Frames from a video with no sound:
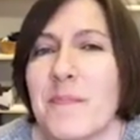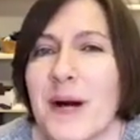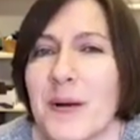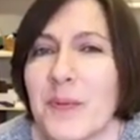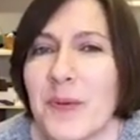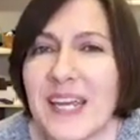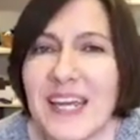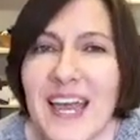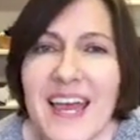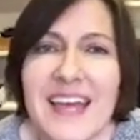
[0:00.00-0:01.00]
but we
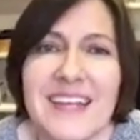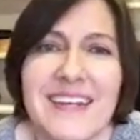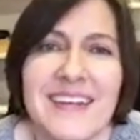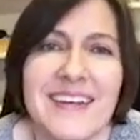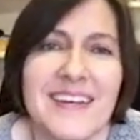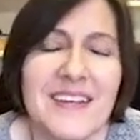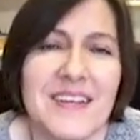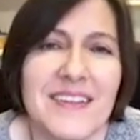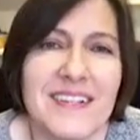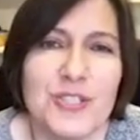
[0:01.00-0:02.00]
can
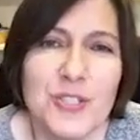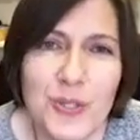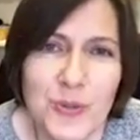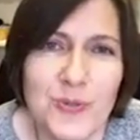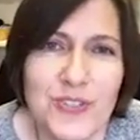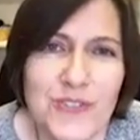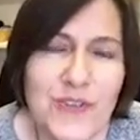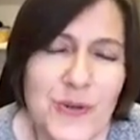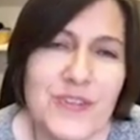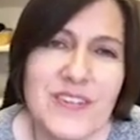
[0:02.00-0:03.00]
choose to
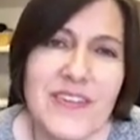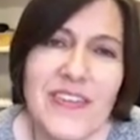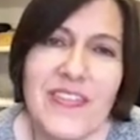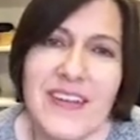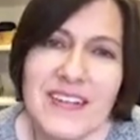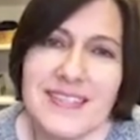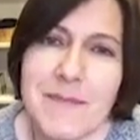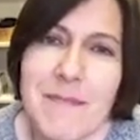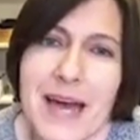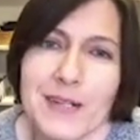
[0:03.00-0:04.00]
focus on the things
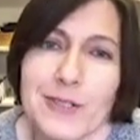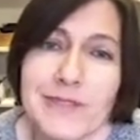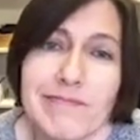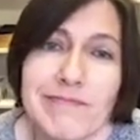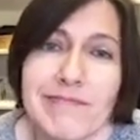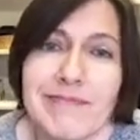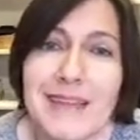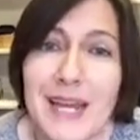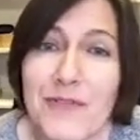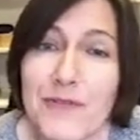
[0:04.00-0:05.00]
that matter,
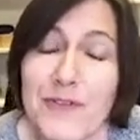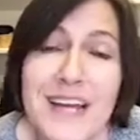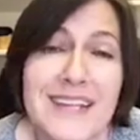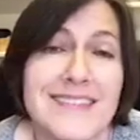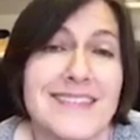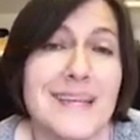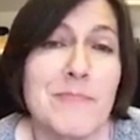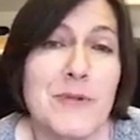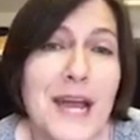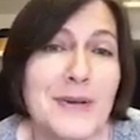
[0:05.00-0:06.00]
like friends
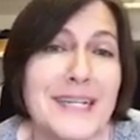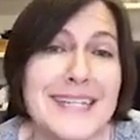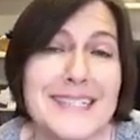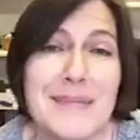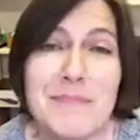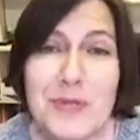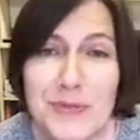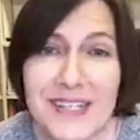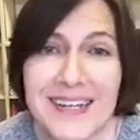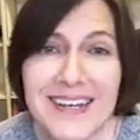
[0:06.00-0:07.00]
and brownies and
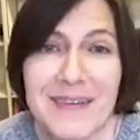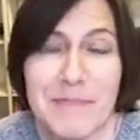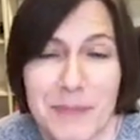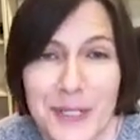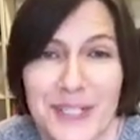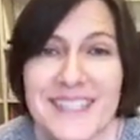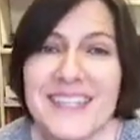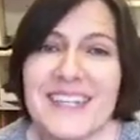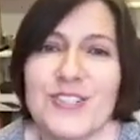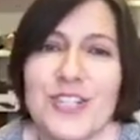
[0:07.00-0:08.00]
music and
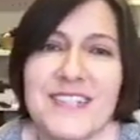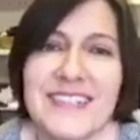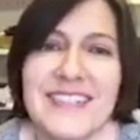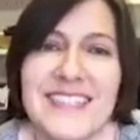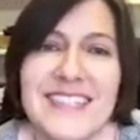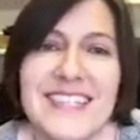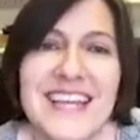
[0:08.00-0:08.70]
books and Jesus.